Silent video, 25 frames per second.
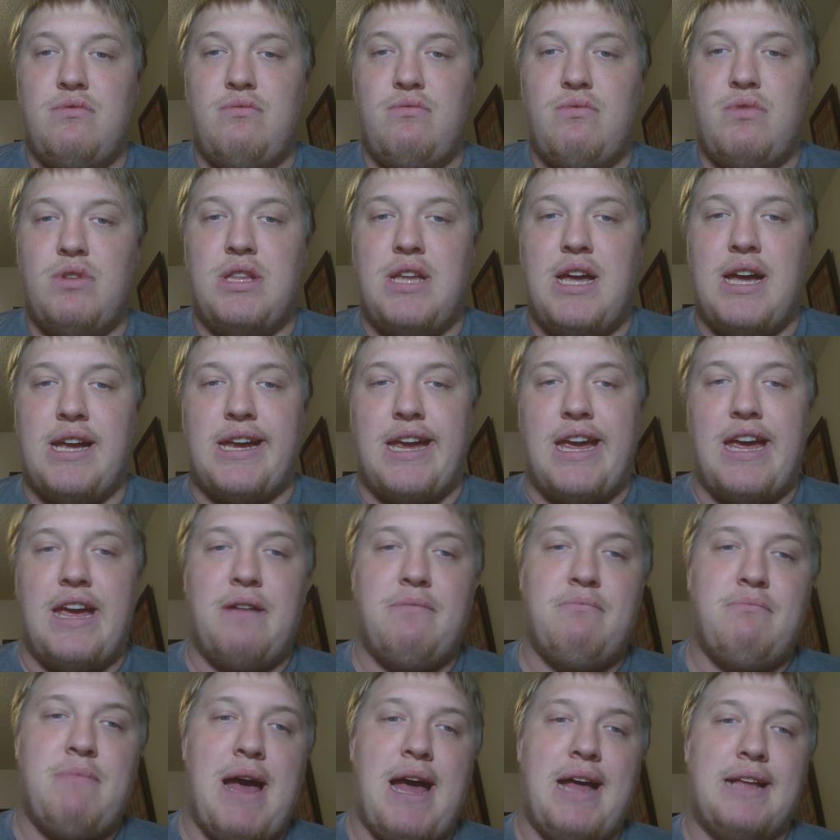won that
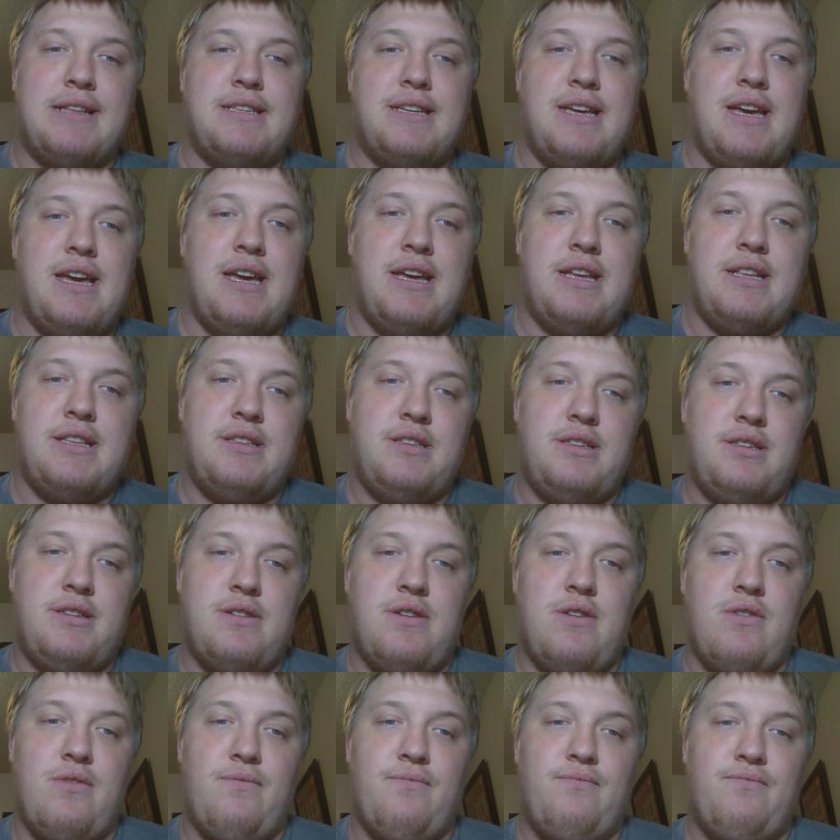game by 10.
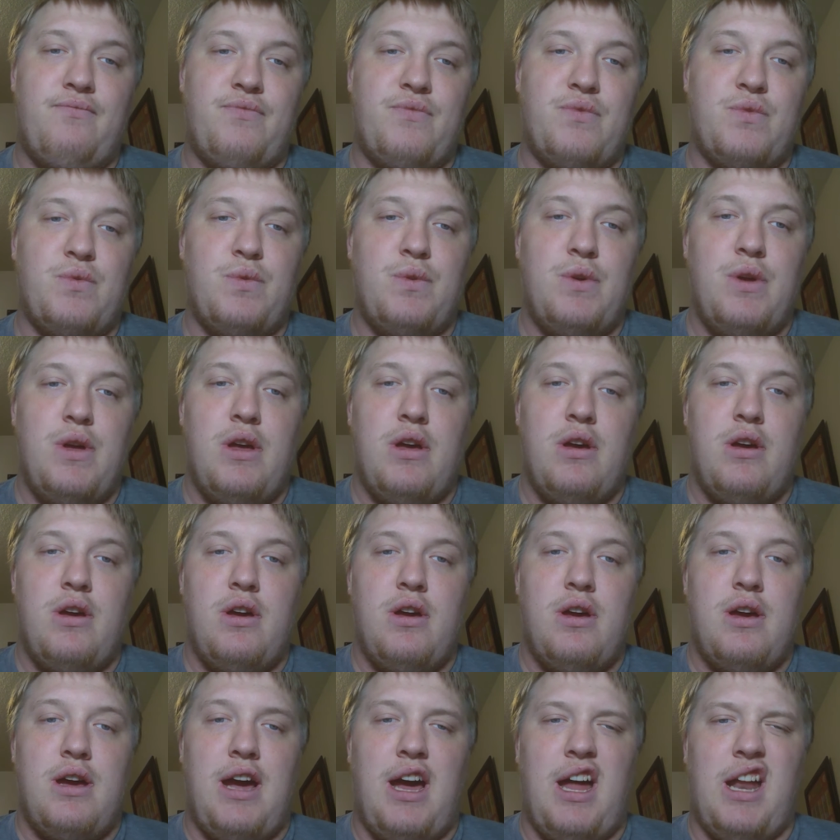So
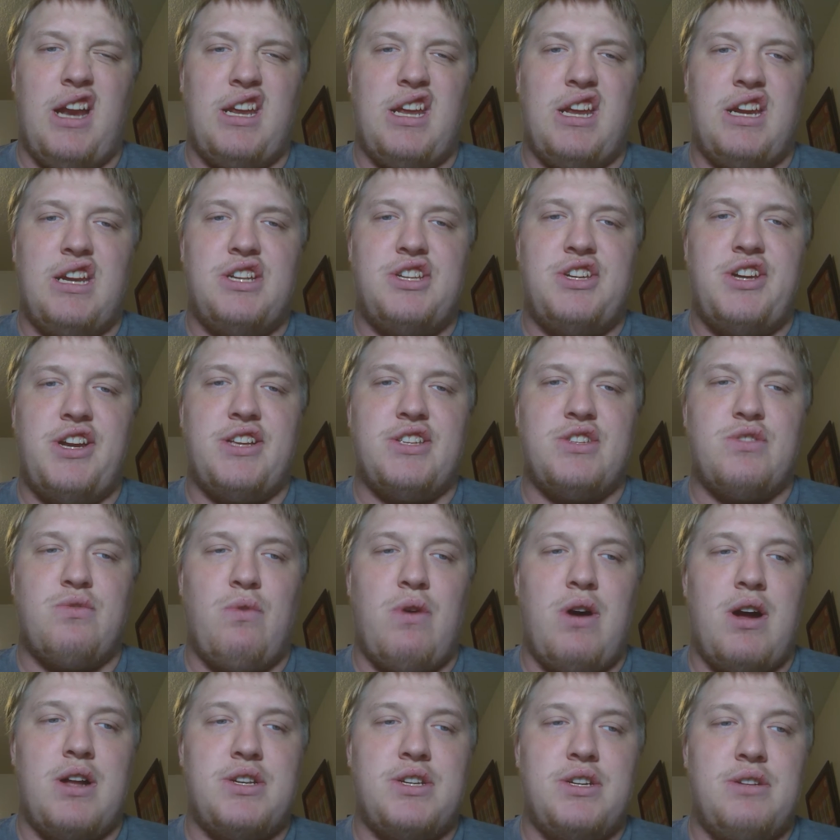I didn't get a chance to
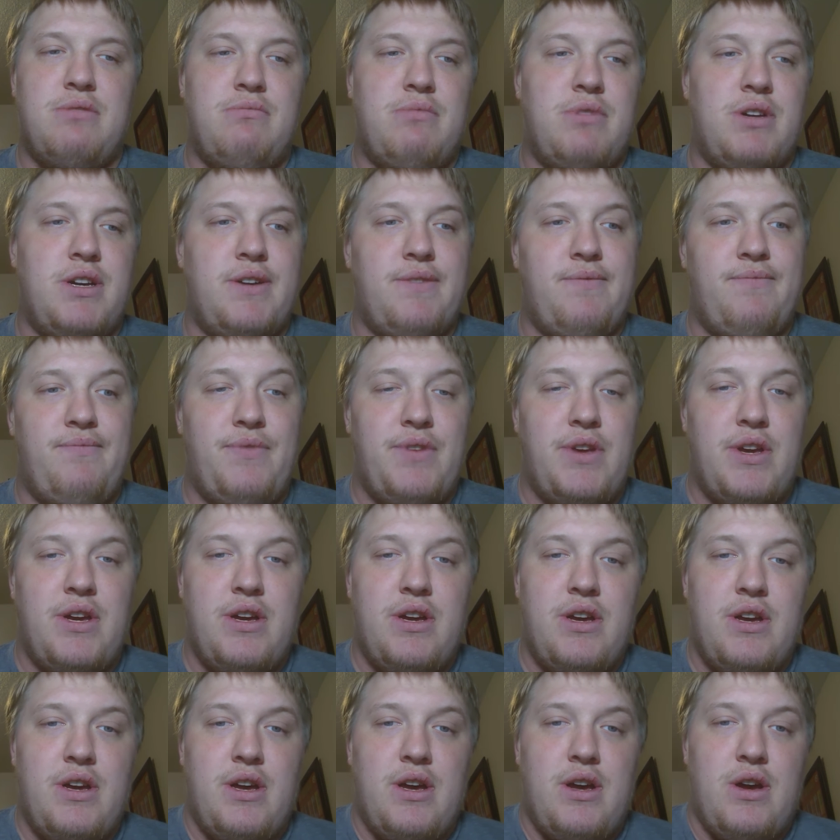watch it, but
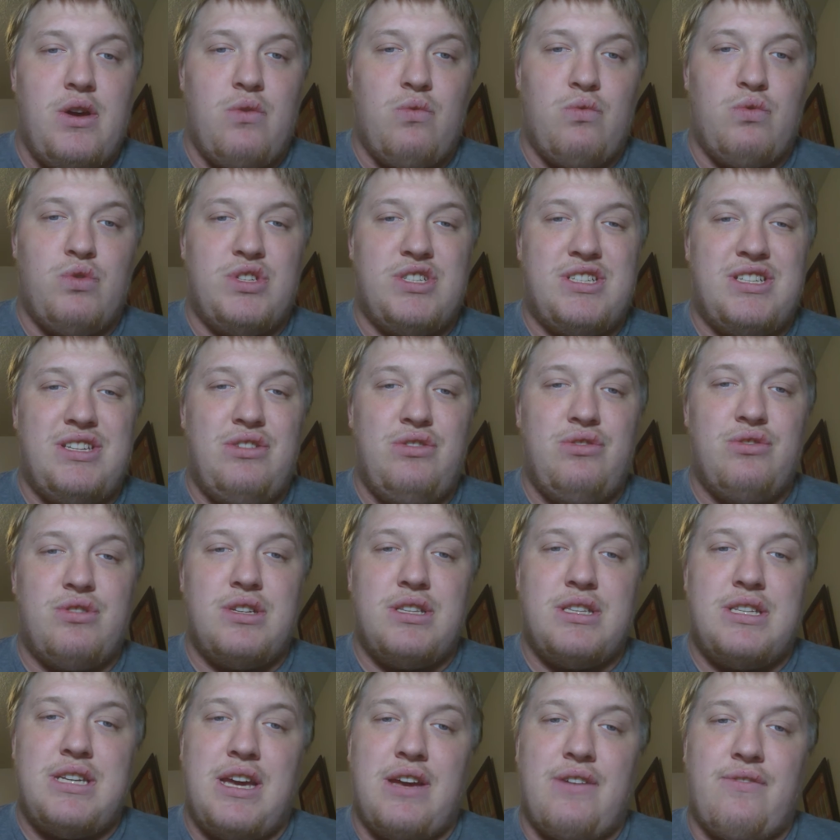we'll see who
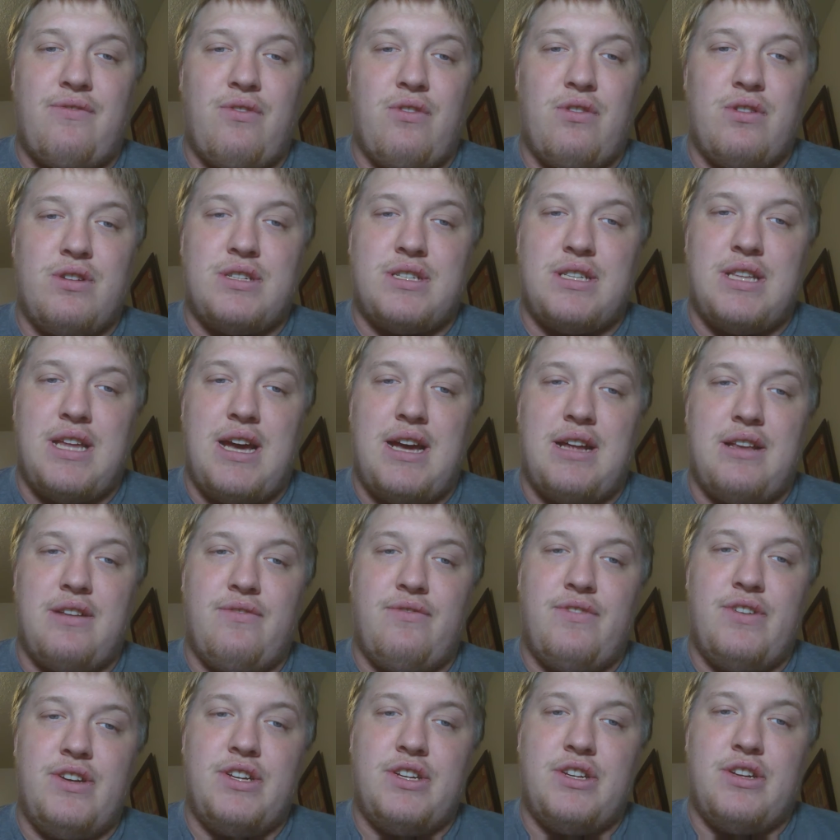can take first in that
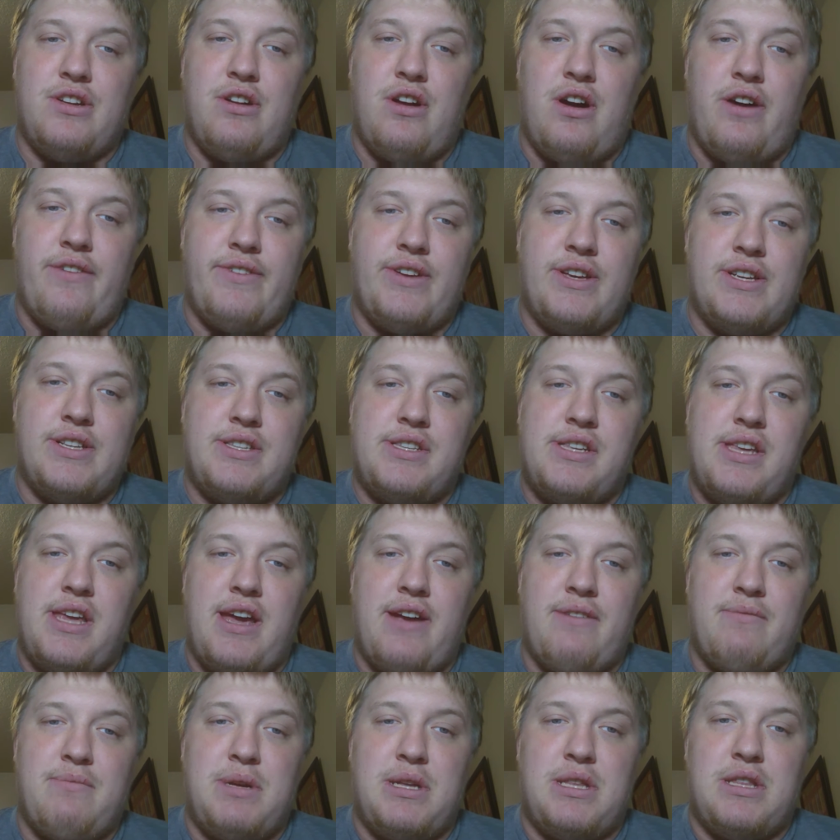division. Obviously,
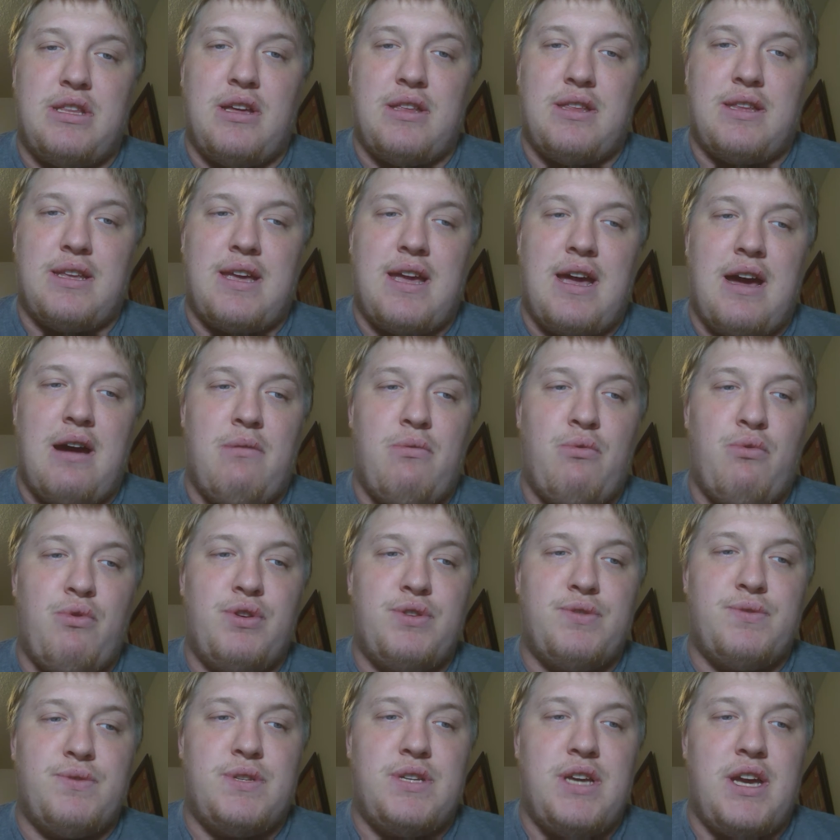everybody thought the
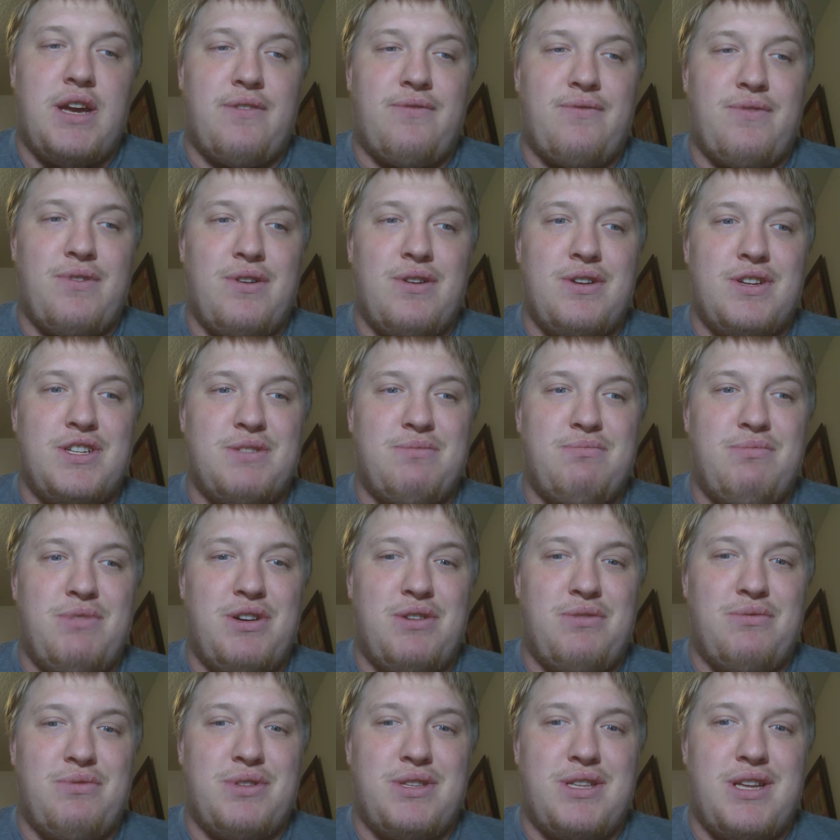Cowboys would take first,
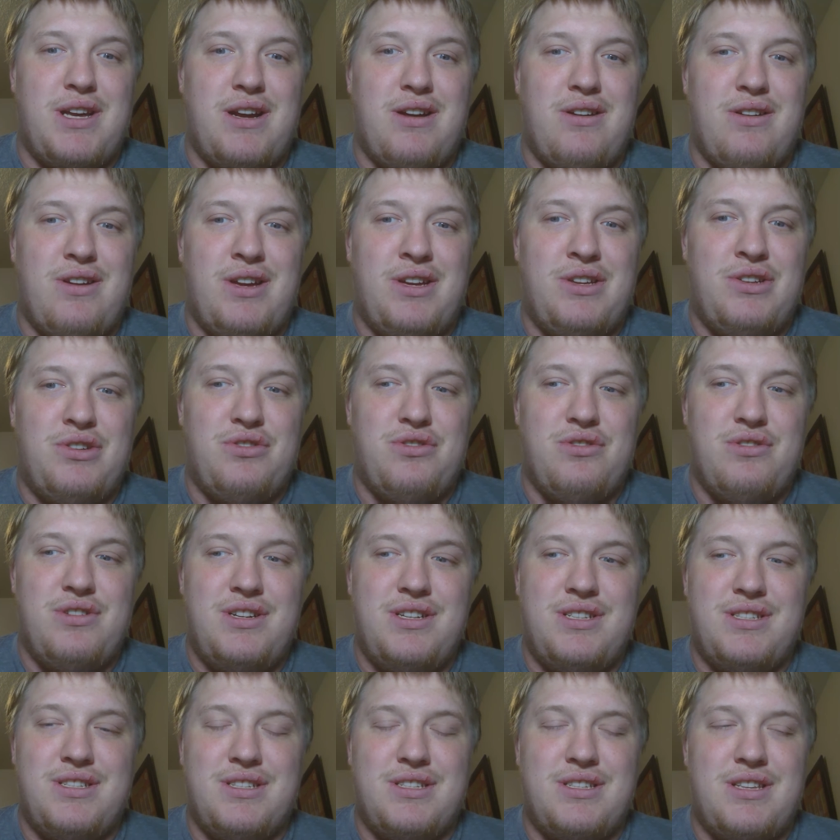but with their
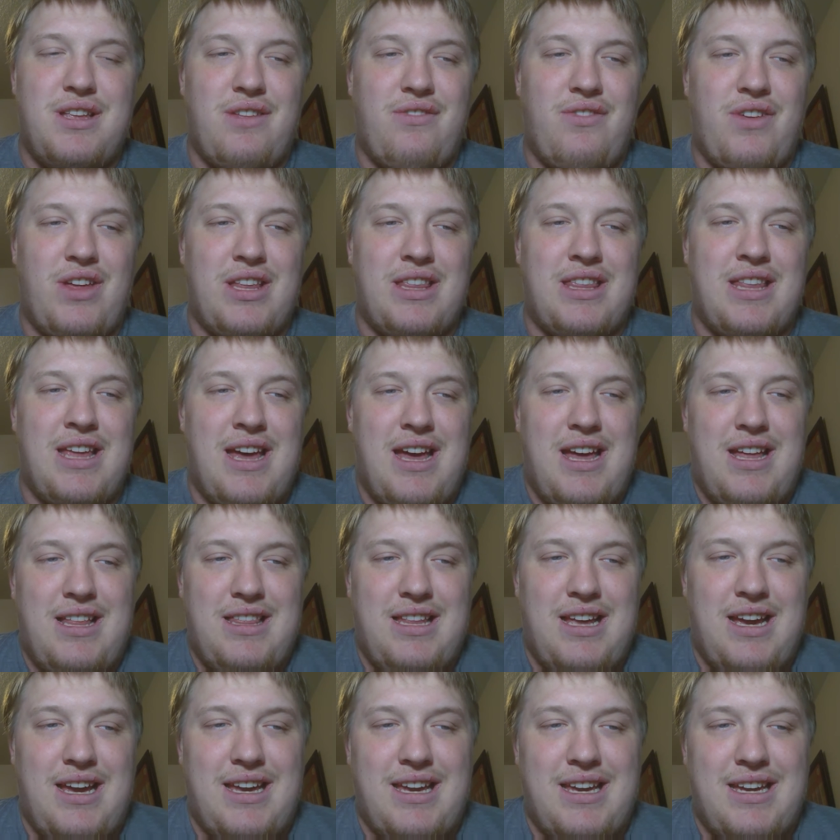injuries and stuff like that,
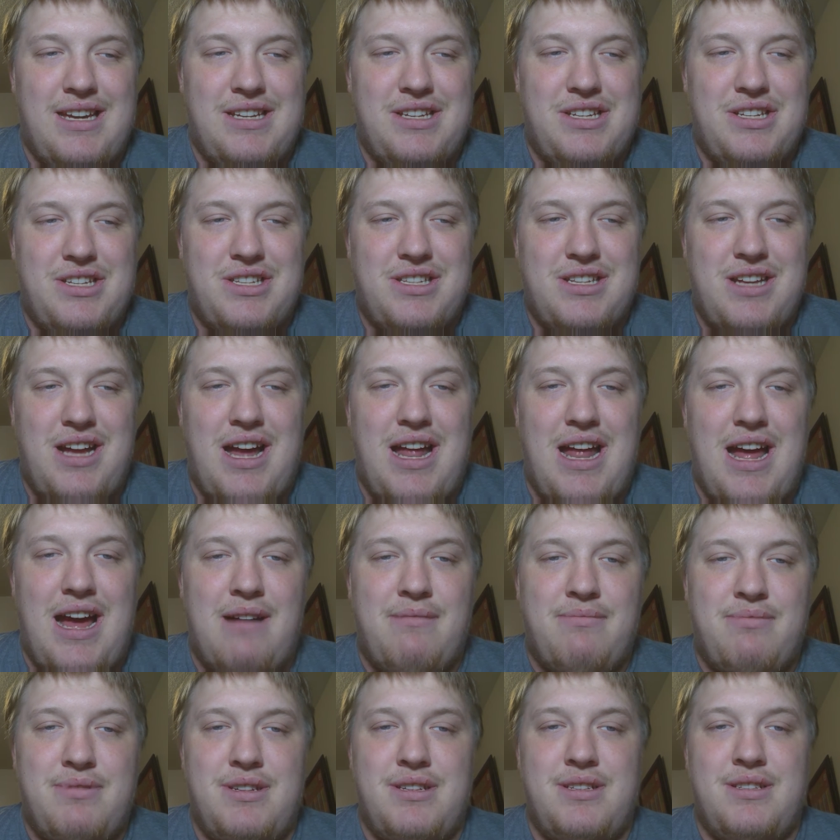like, it's just not
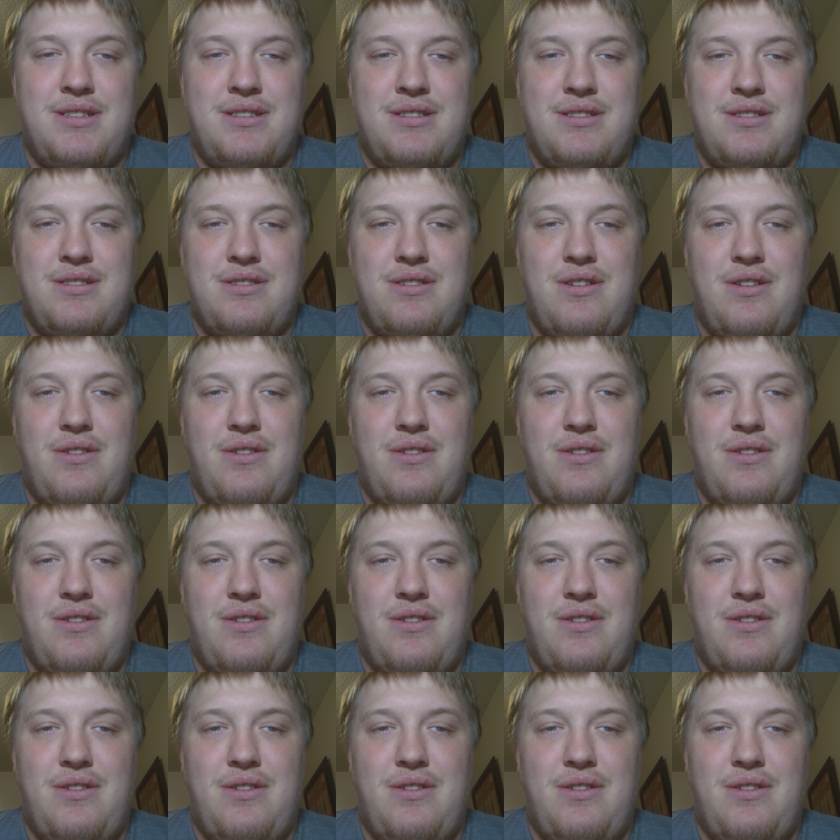happening.